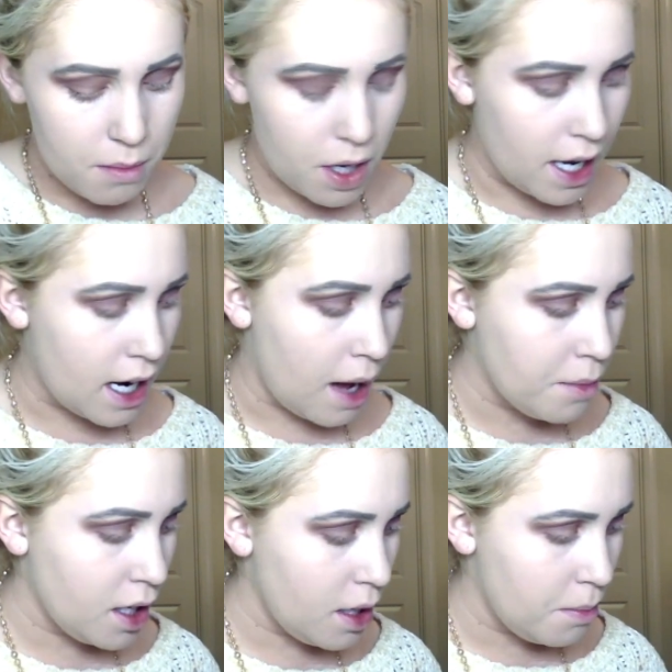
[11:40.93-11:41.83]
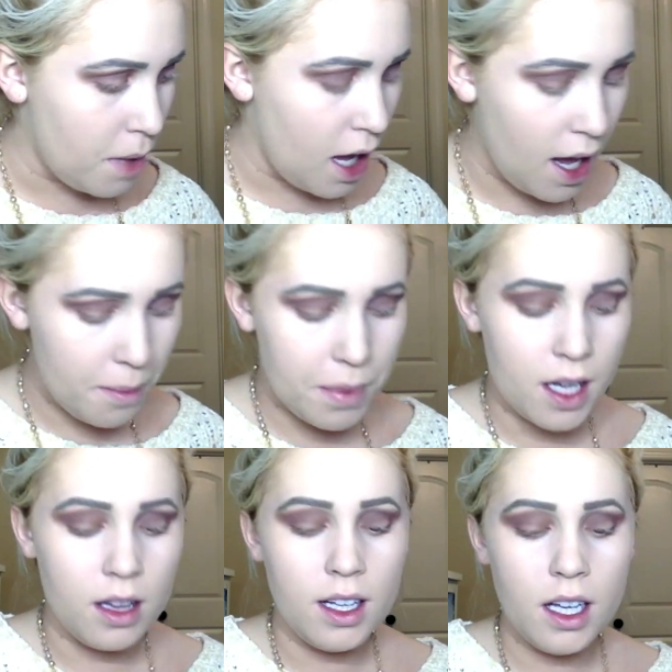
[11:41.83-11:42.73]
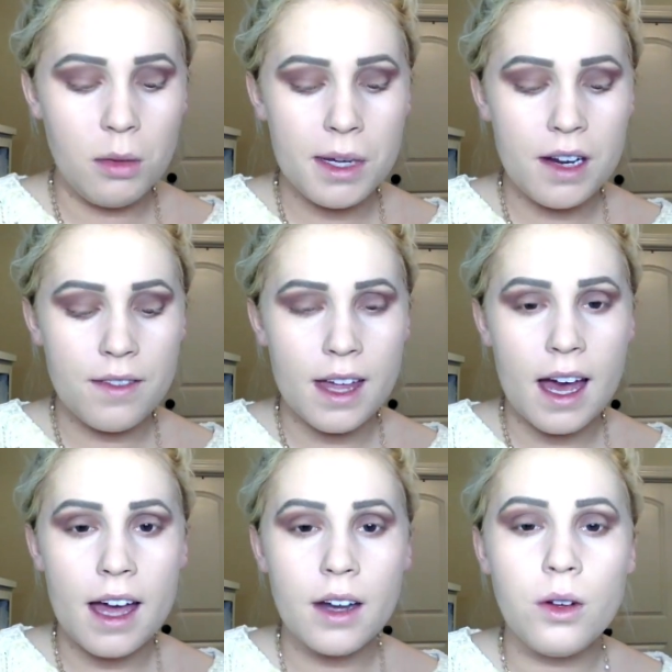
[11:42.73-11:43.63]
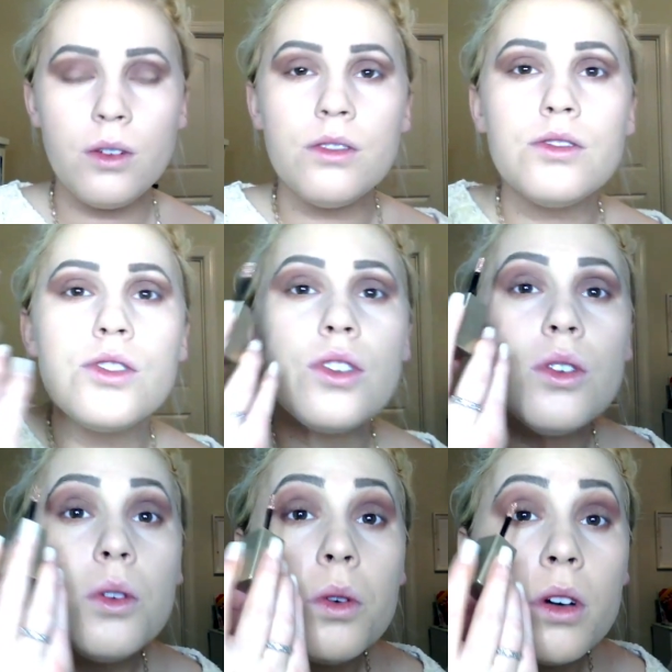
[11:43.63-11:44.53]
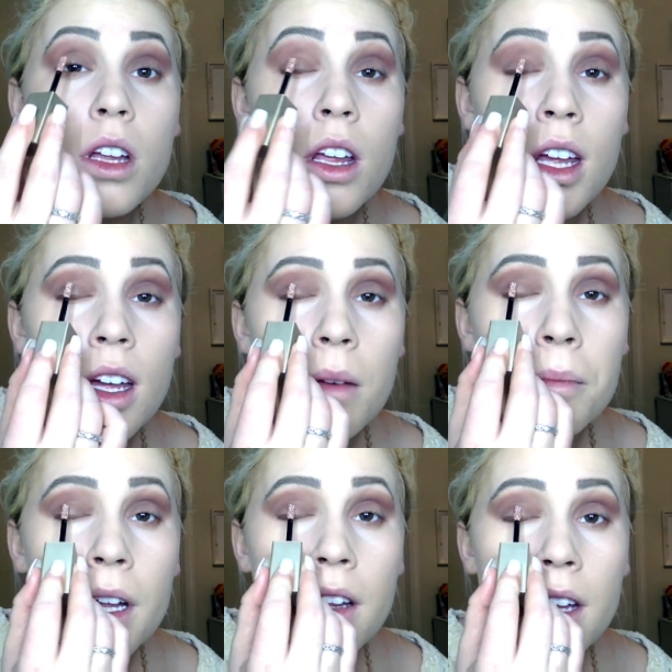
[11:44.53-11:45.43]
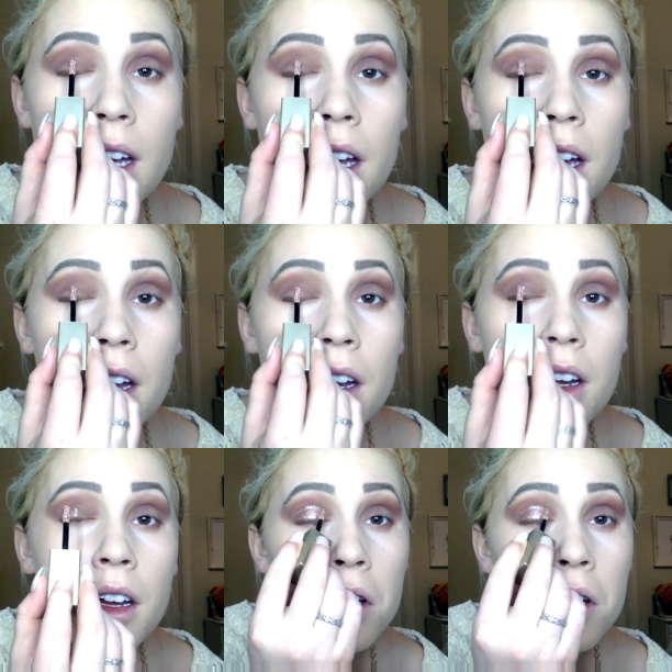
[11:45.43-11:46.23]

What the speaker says: But I'm gonna pop a little bit of that onto my lid.